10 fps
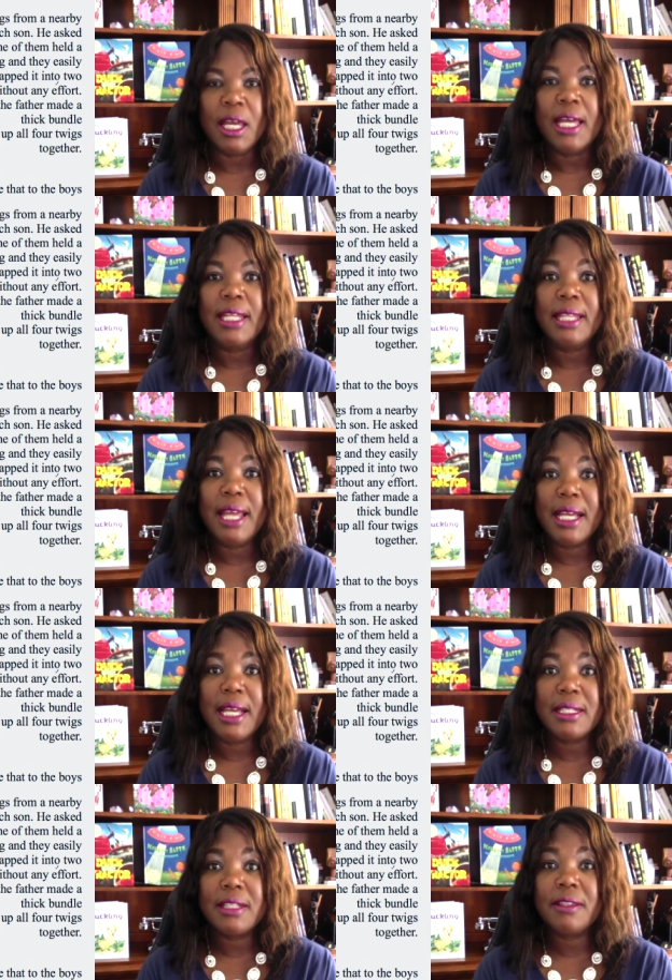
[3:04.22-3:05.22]

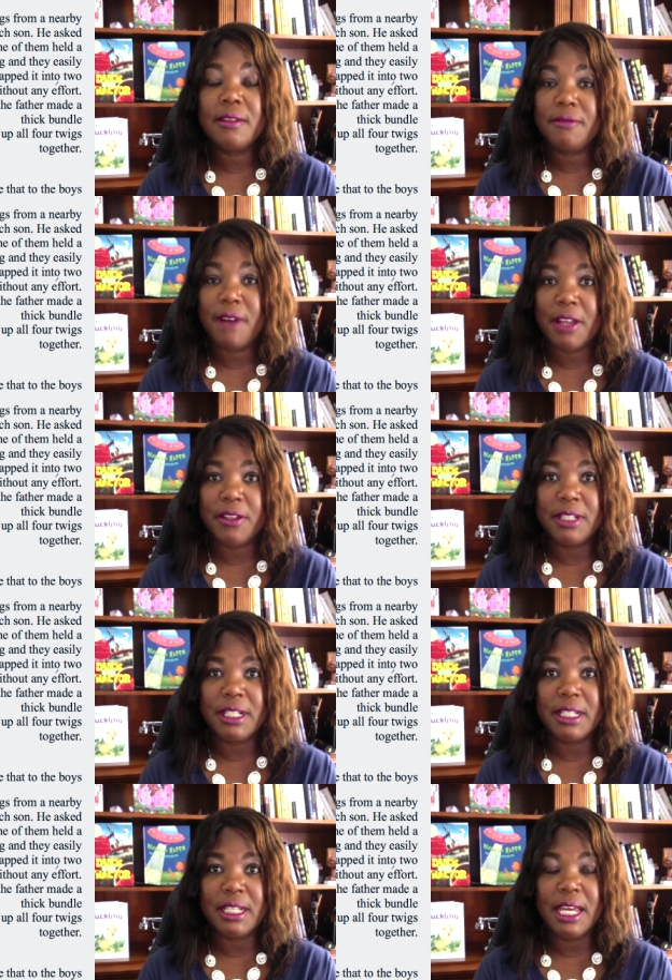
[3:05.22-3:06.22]
Next, the father did it
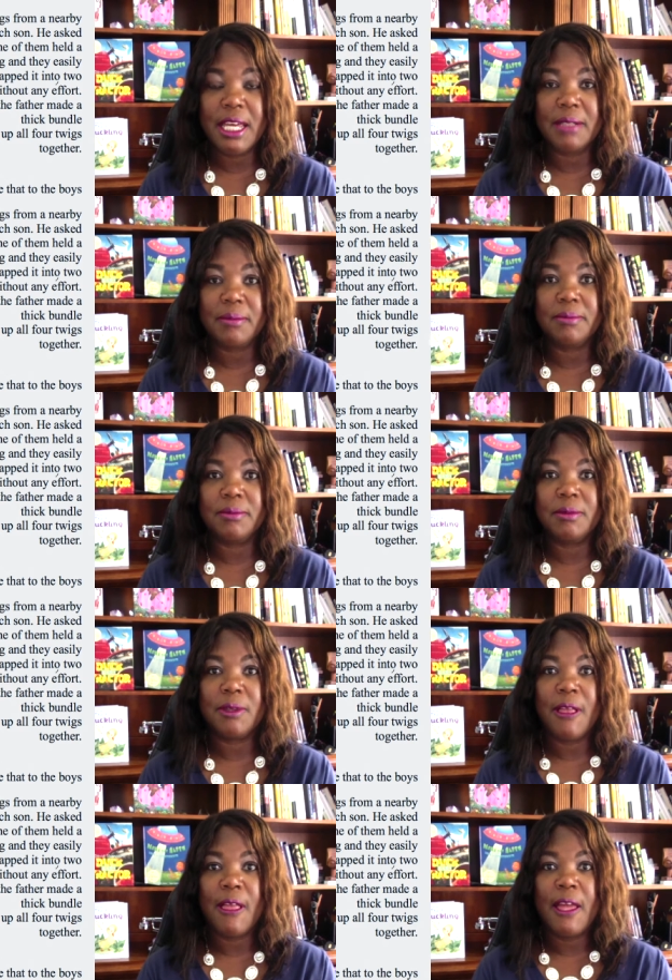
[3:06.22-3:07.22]
again.
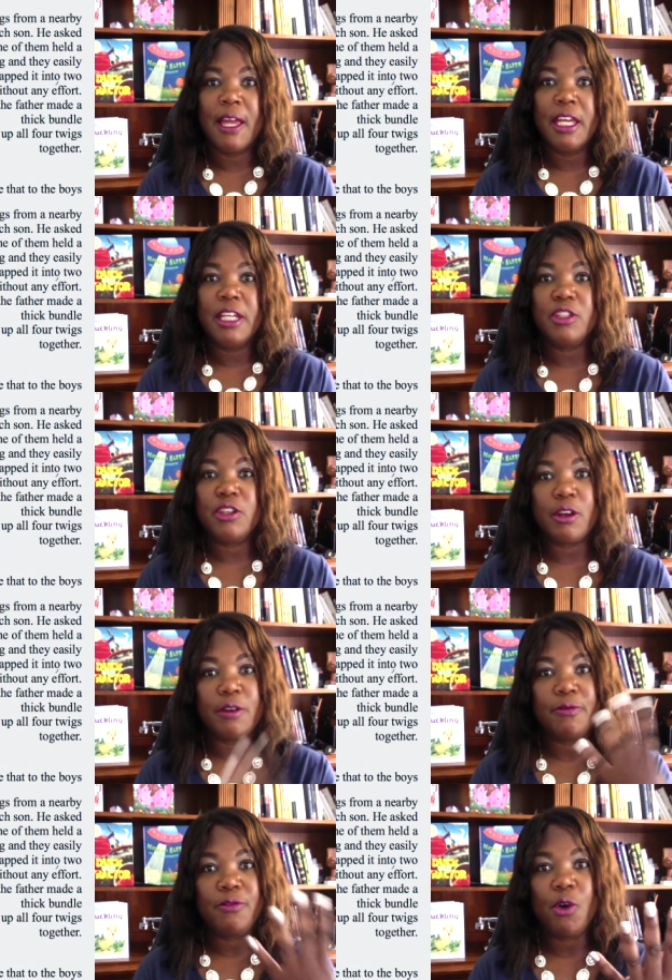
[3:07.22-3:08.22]
He took
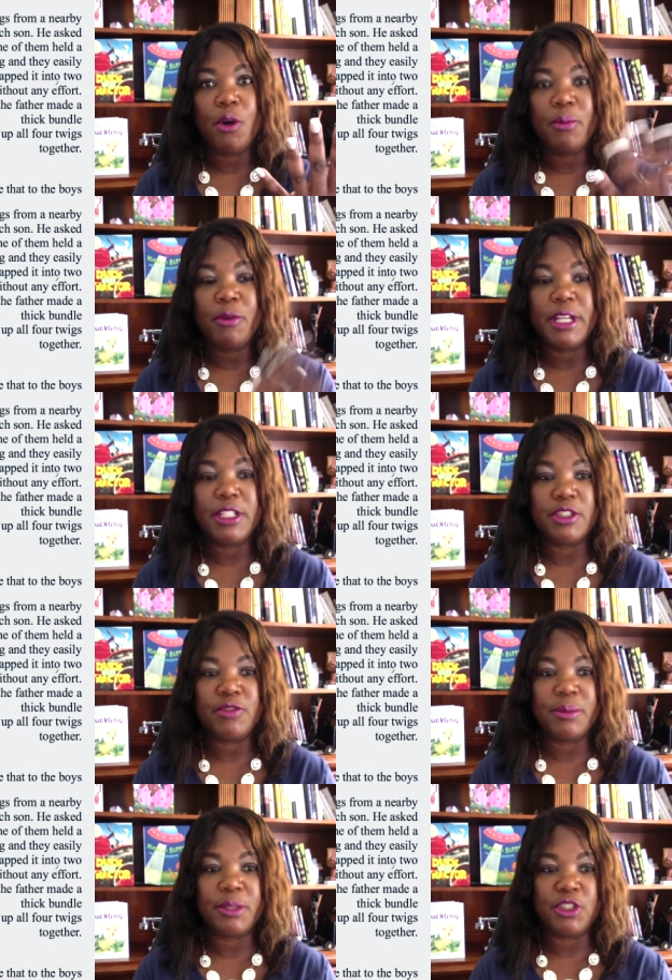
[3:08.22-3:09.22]
4 branches from
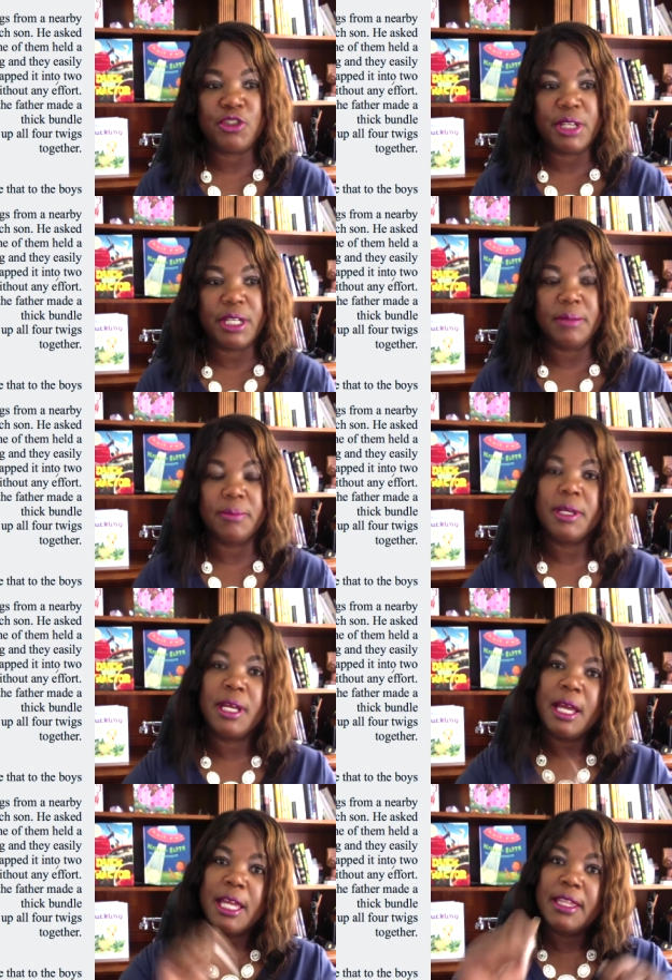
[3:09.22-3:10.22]
the tree.
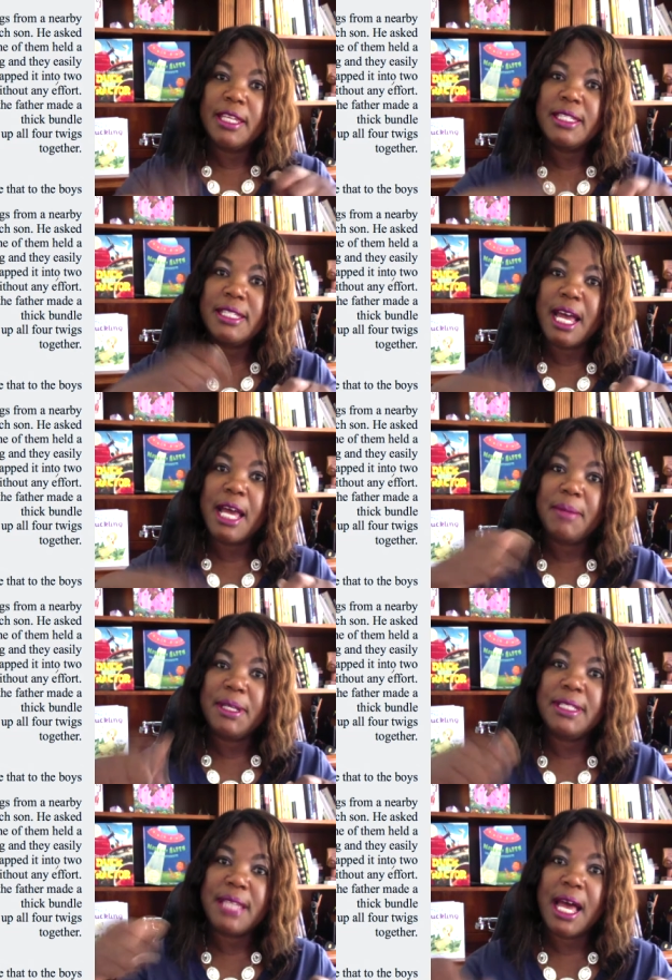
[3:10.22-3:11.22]
This time he
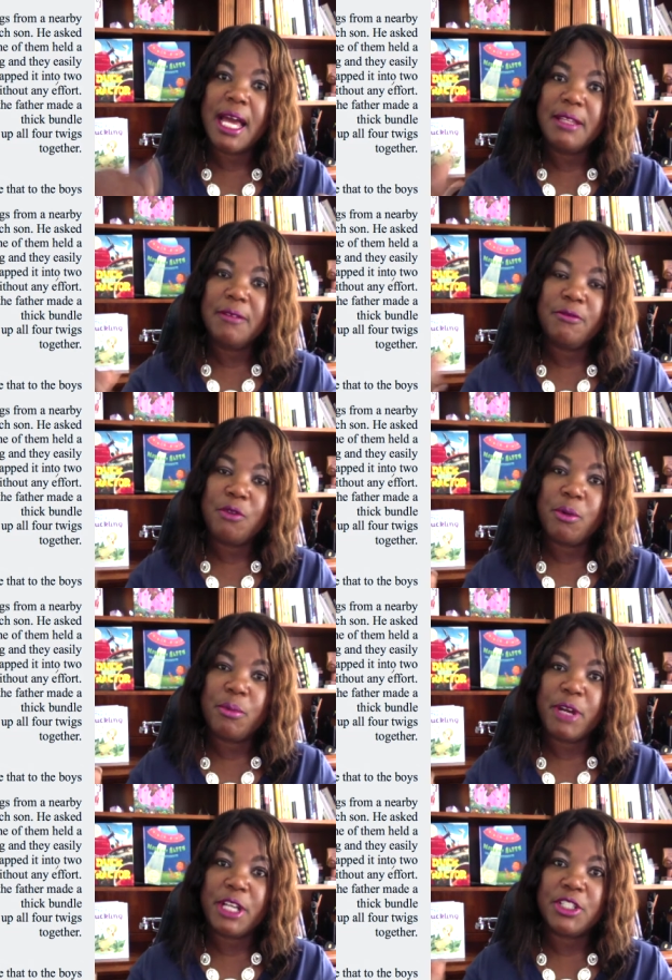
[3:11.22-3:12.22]
tied the 4
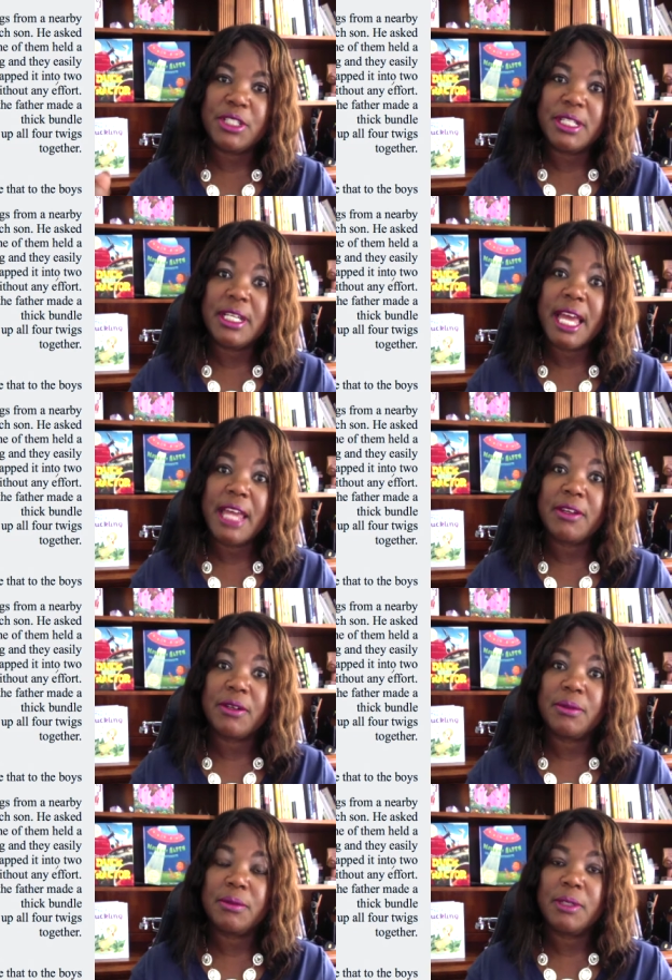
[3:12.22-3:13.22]
branches together
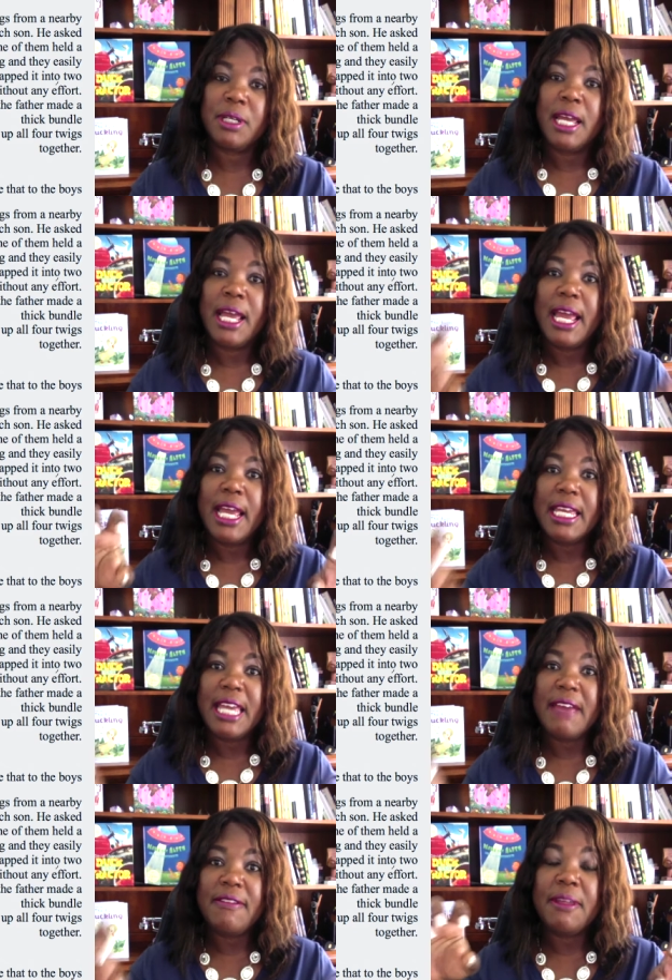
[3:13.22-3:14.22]
and
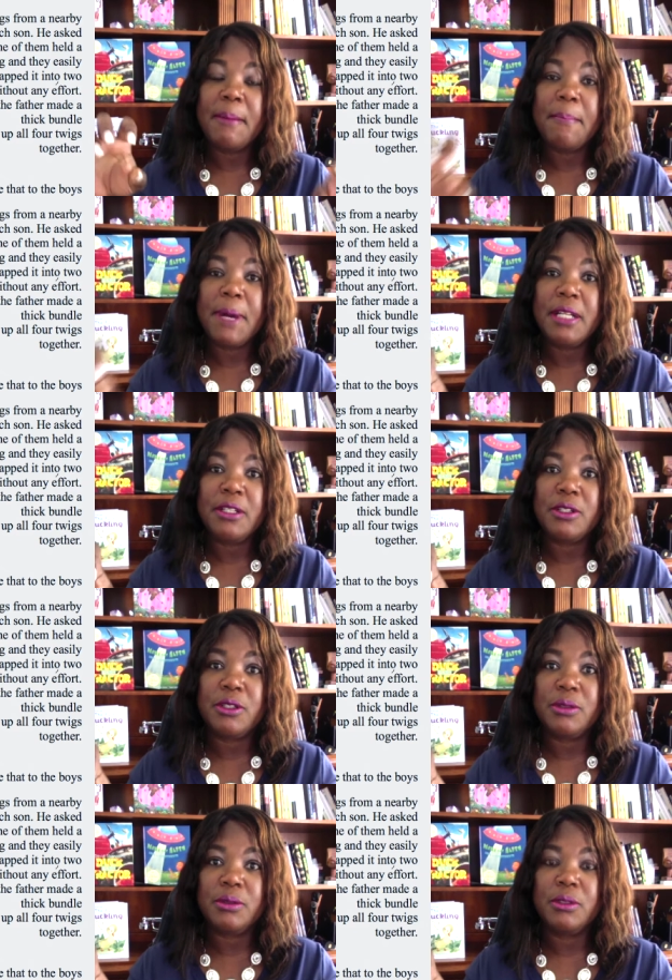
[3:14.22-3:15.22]
gave the
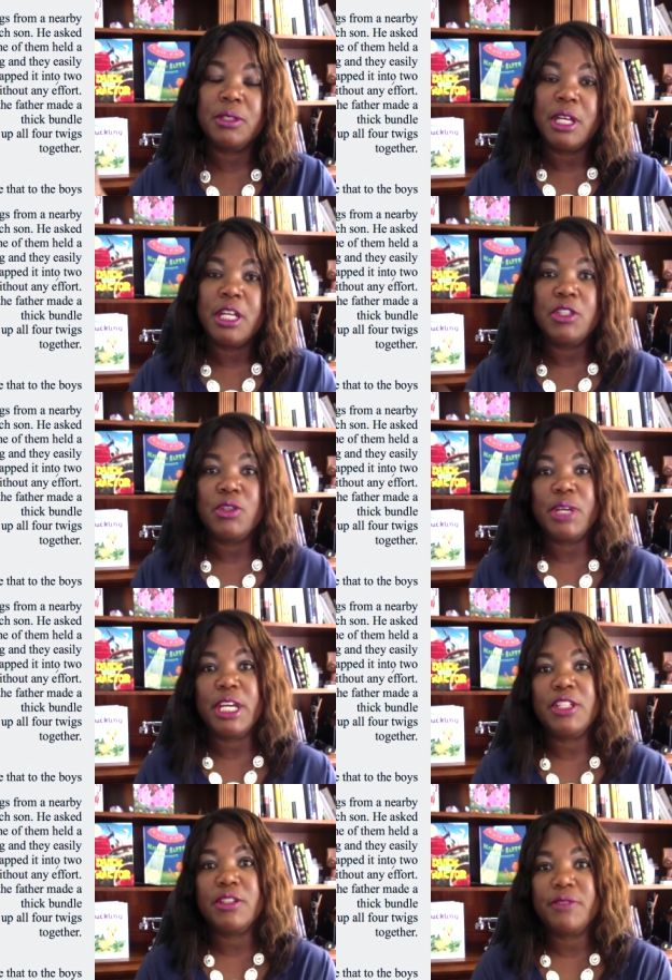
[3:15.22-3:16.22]
bundle to
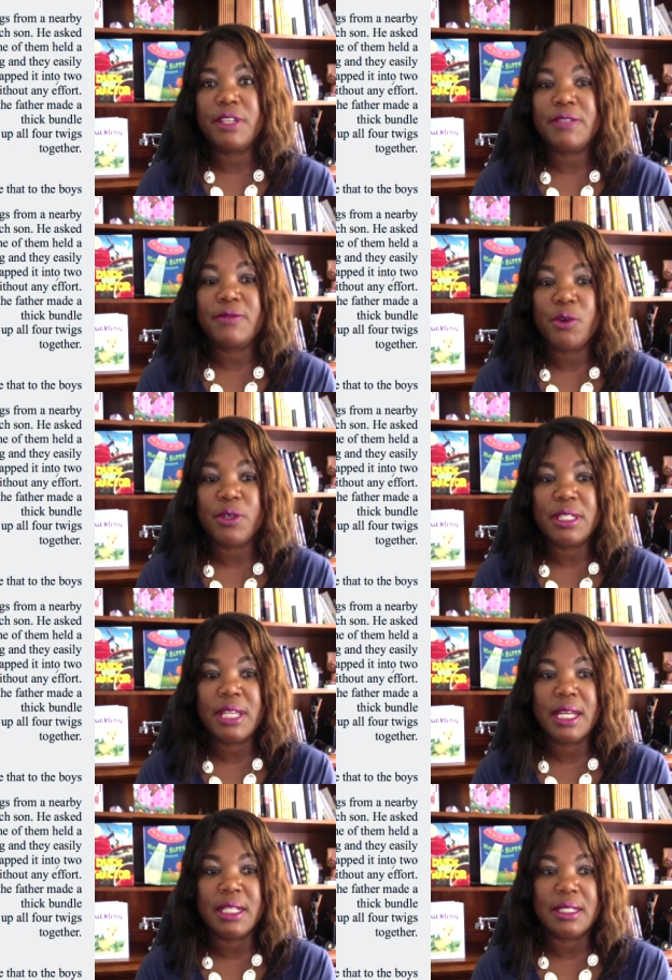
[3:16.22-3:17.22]
each of his 4
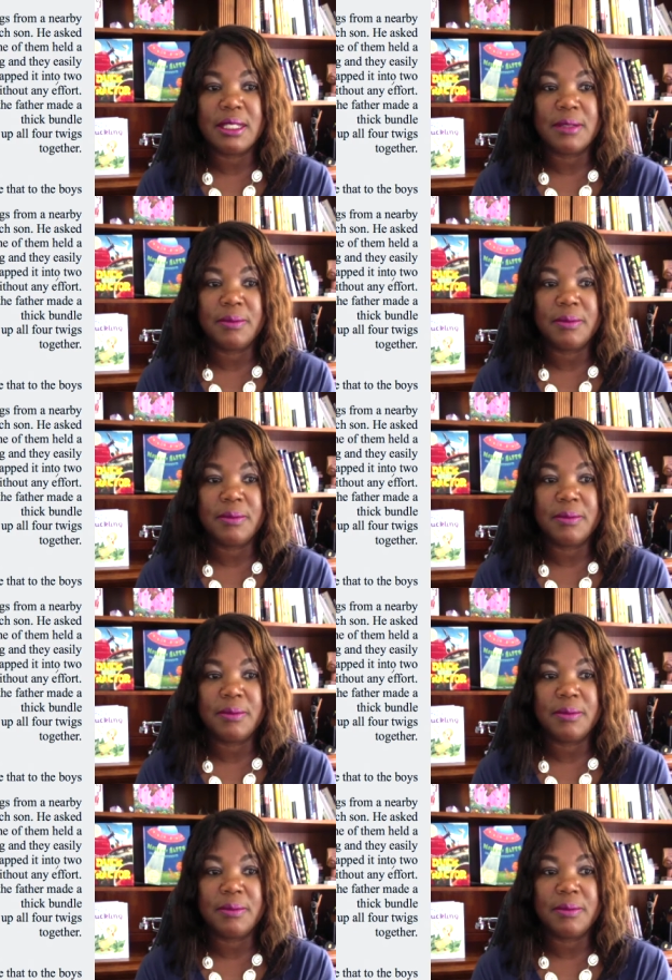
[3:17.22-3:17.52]
sons.